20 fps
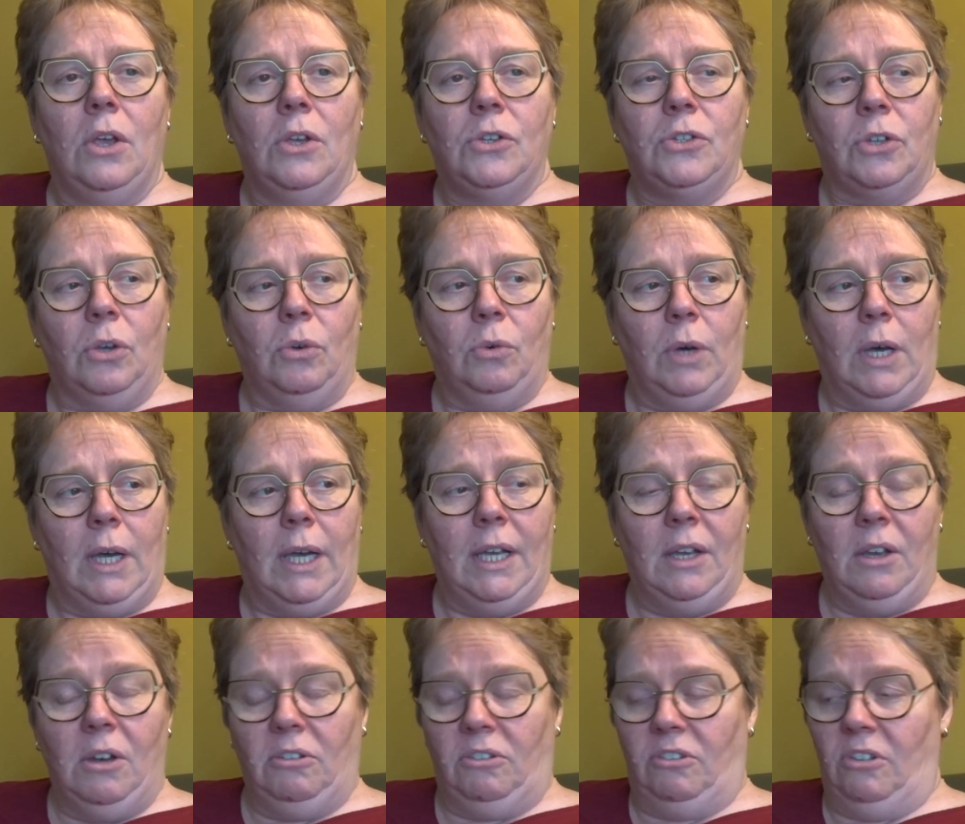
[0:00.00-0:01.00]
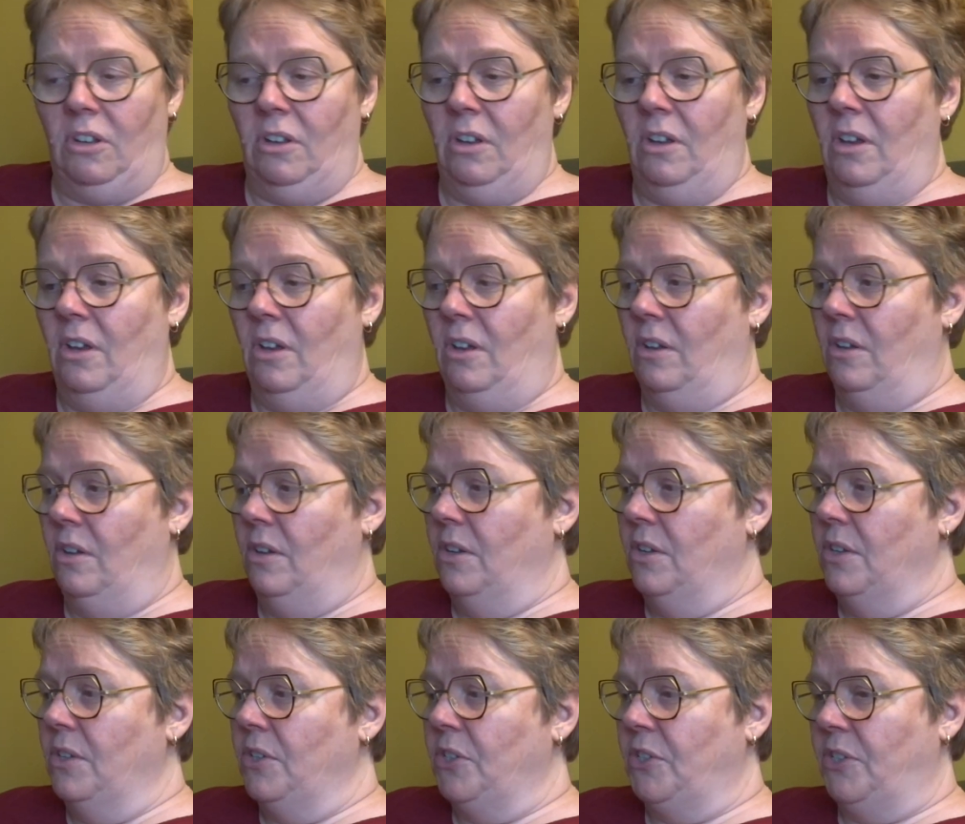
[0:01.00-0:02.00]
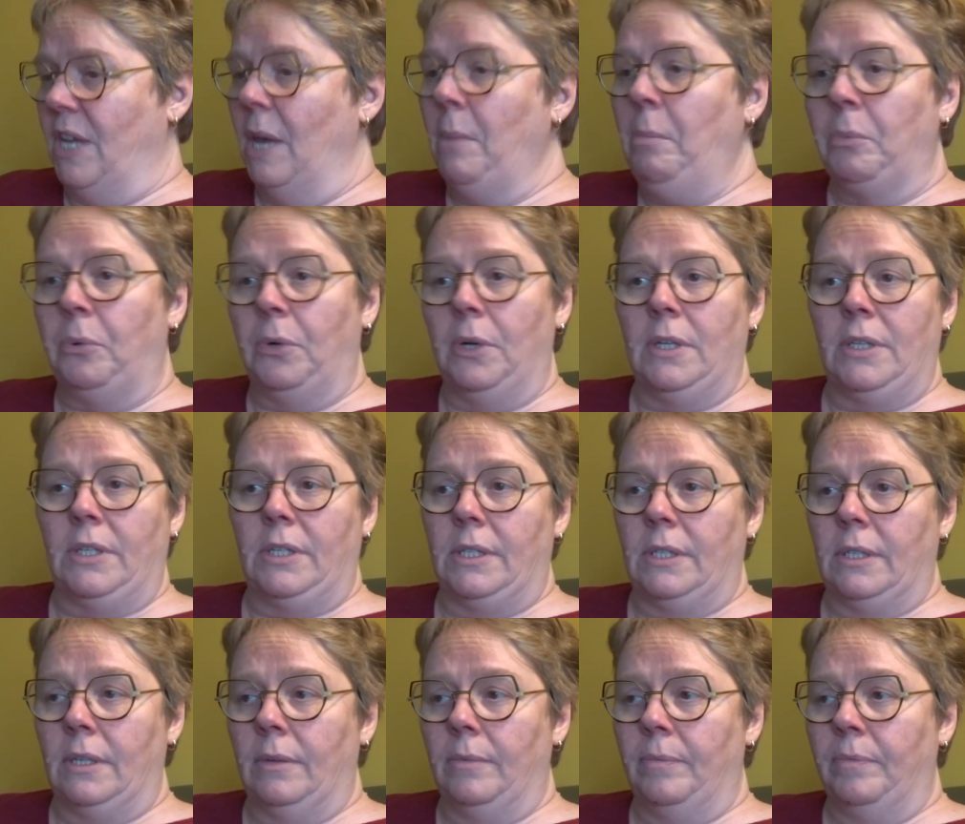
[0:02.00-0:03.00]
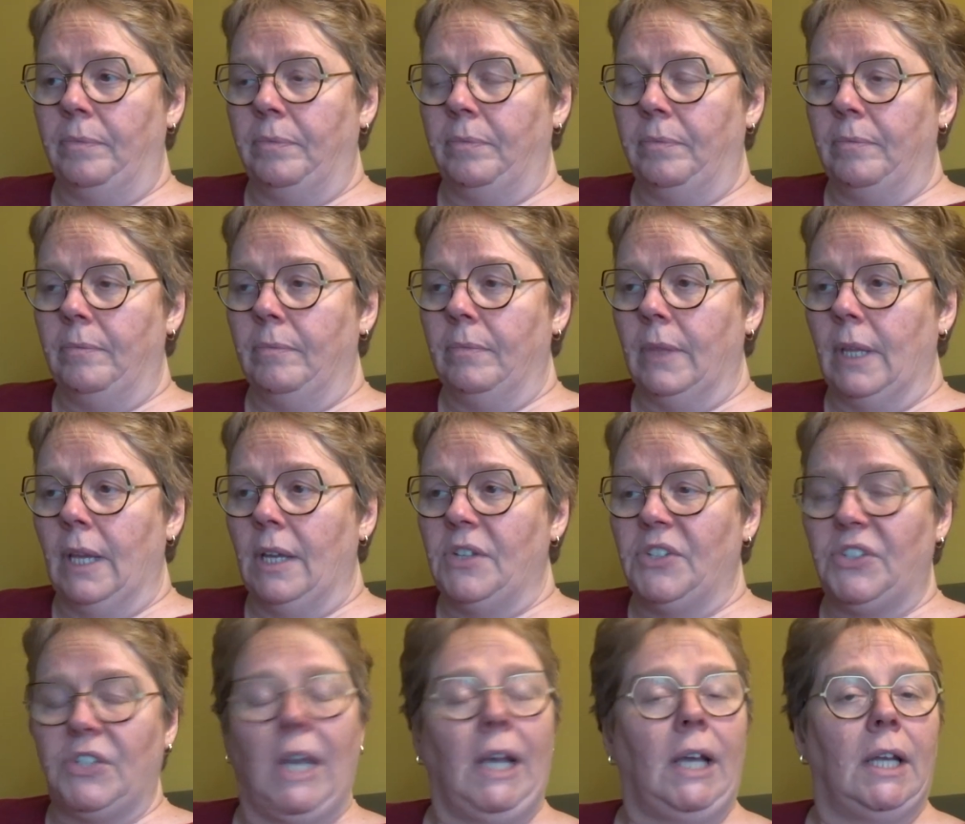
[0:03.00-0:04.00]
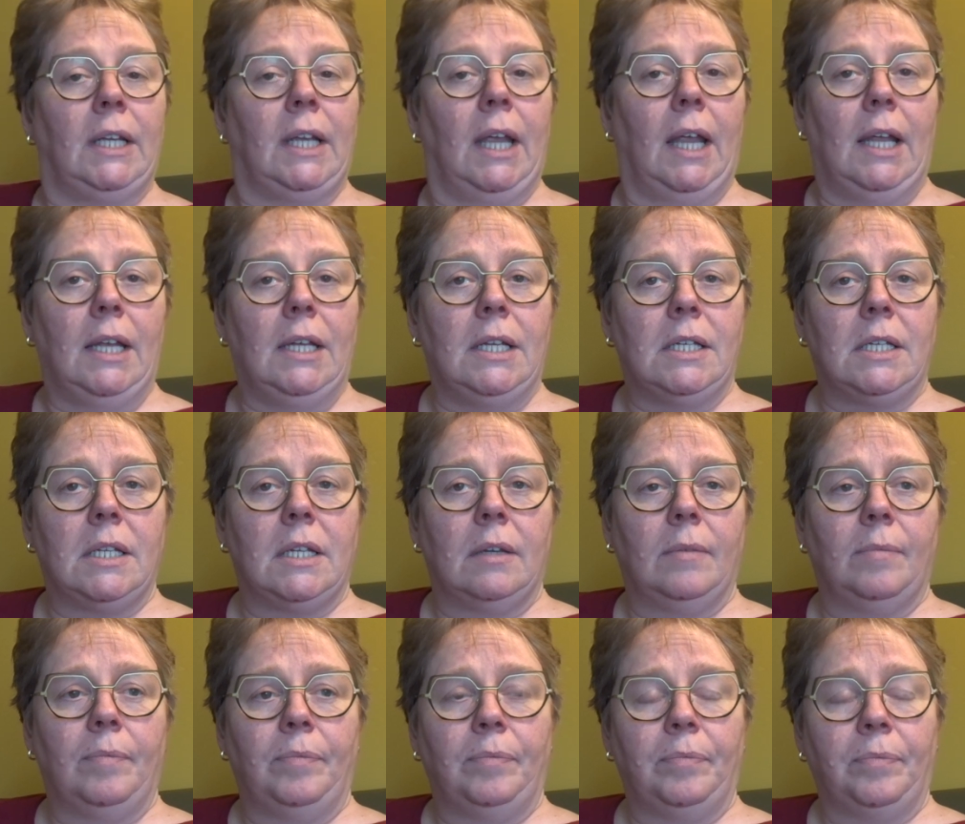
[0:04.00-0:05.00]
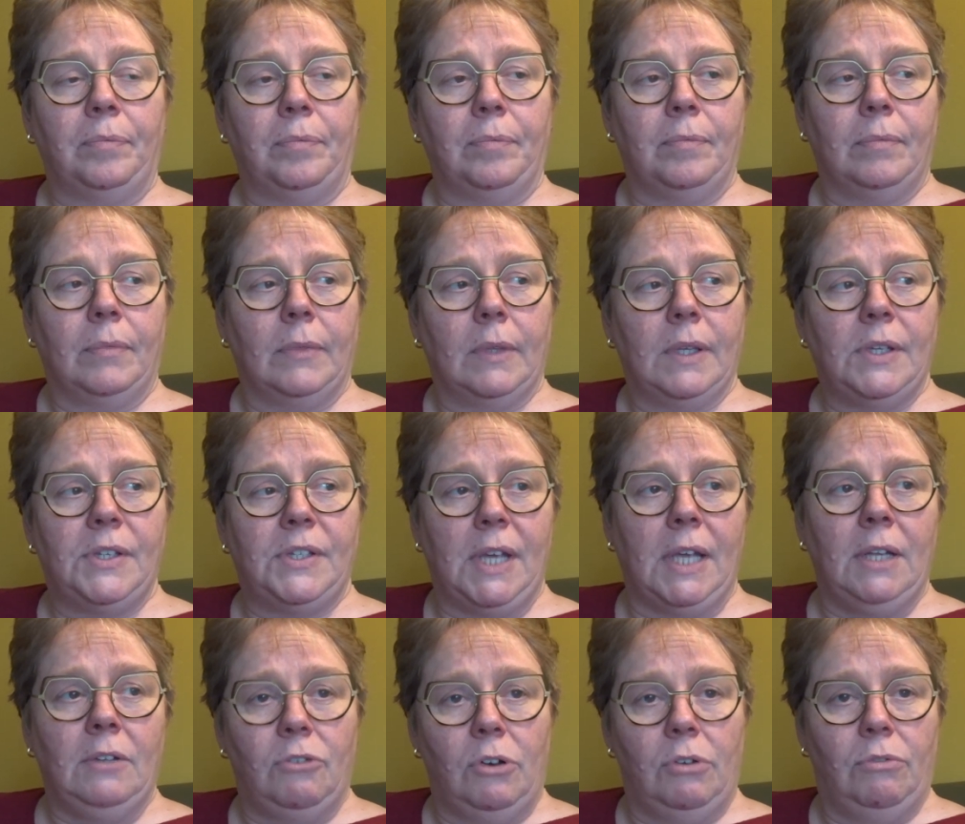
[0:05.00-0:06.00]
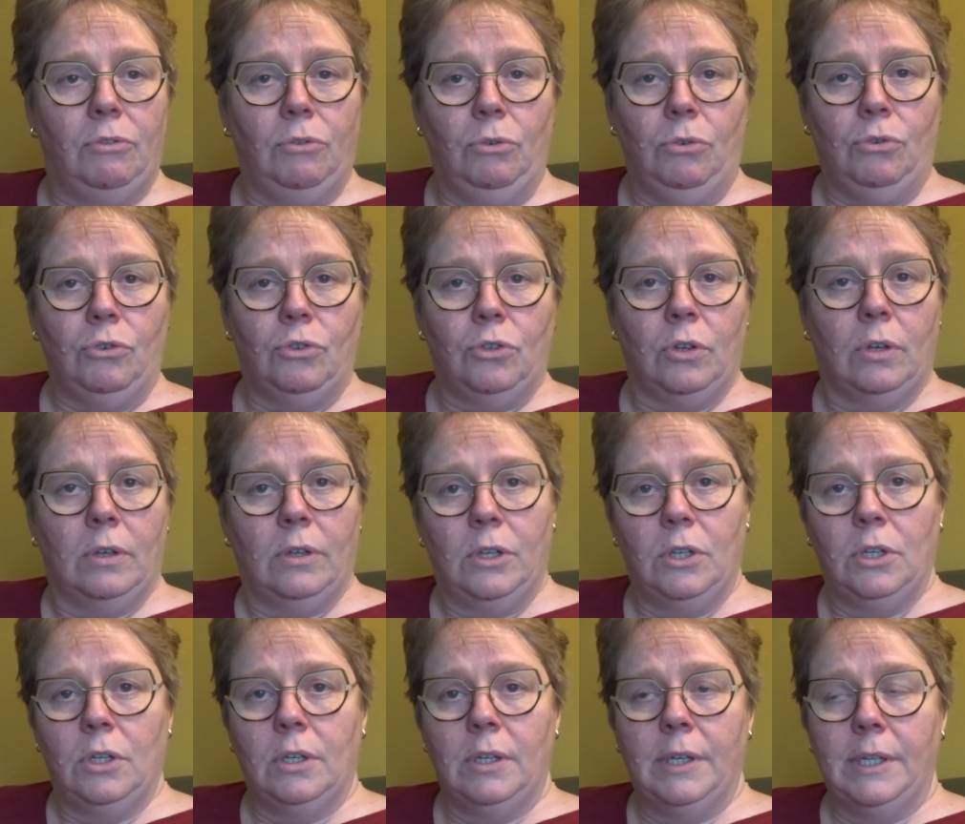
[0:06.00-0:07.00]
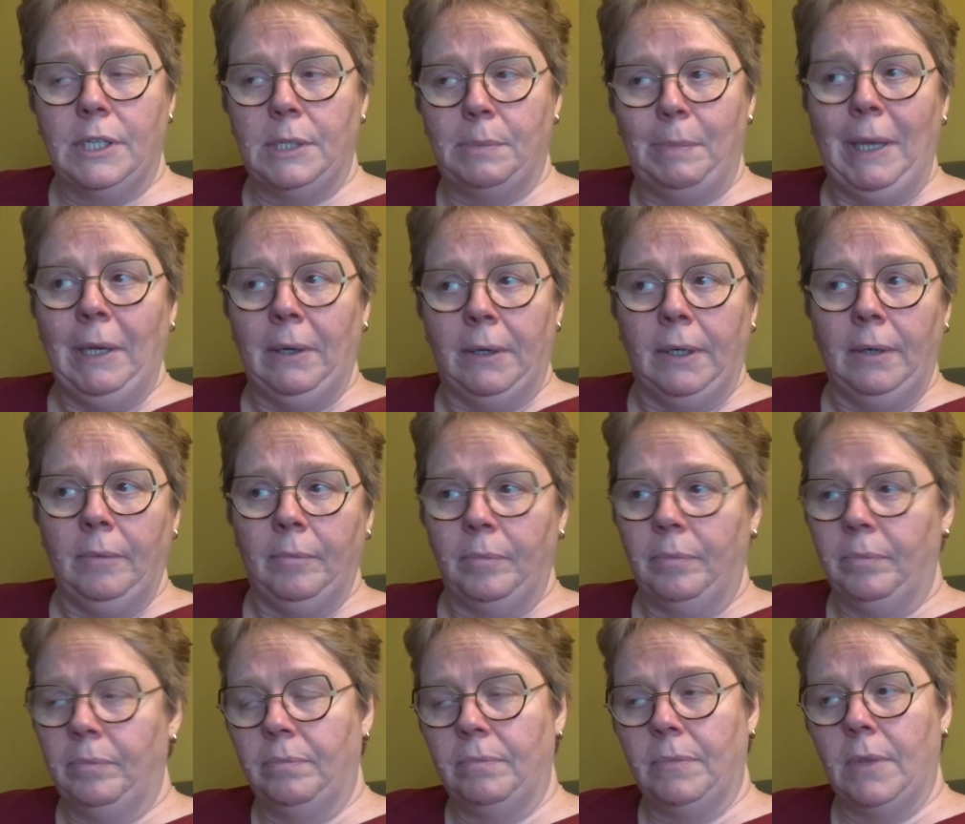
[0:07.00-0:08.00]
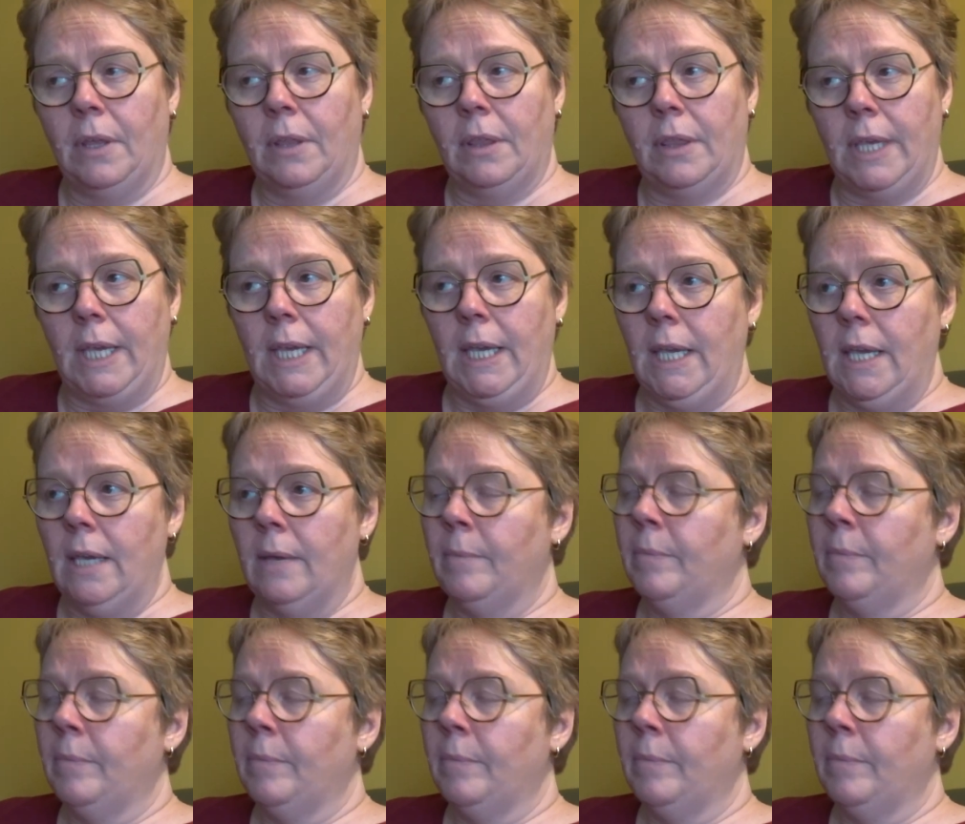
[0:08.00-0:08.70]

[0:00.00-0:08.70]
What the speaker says: So I got a separate secondhand centrifuge spinner thingy,